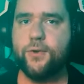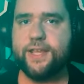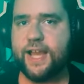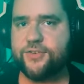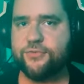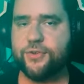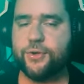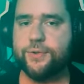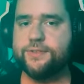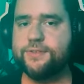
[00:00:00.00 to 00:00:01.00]
Free cash
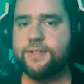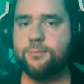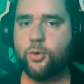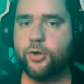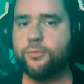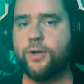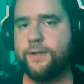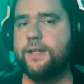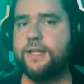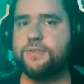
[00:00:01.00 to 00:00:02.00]
flow, this is an important
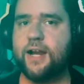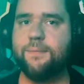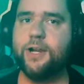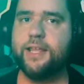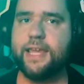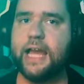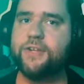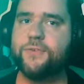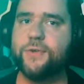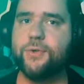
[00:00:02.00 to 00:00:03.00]
one. It's operating
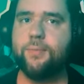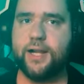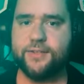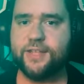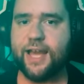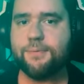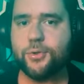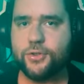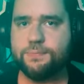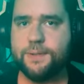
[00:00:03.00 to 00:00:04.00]
cash flow minus
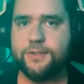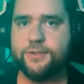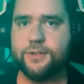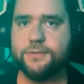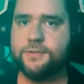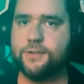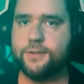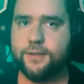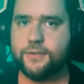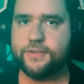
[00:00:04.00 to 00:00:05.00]
capital expenditures.
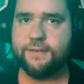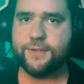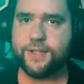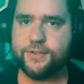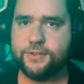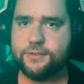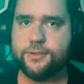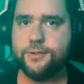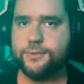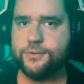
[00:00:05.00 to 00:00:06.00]
So there's the definitions of
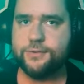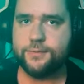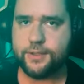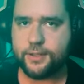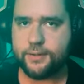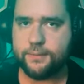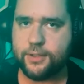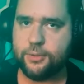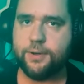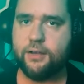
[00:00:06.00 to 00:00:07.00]
those.
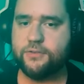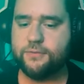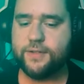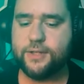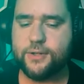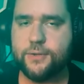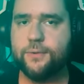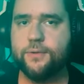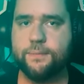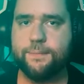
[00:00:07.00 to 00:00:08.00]
Pause the
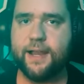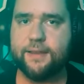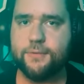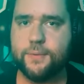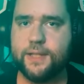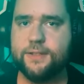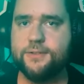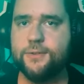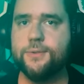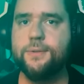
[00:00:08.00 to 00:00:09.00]
video, look back if you need
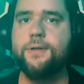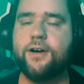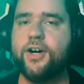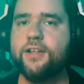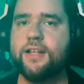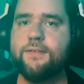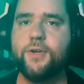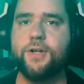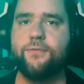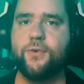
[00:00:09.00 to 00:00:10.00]
to.
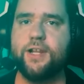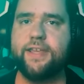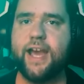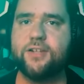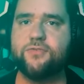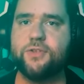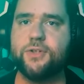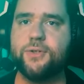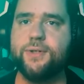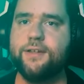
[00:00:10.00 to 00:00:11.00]
Unlevered free cash
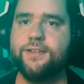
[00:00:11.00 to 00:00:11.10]
flow.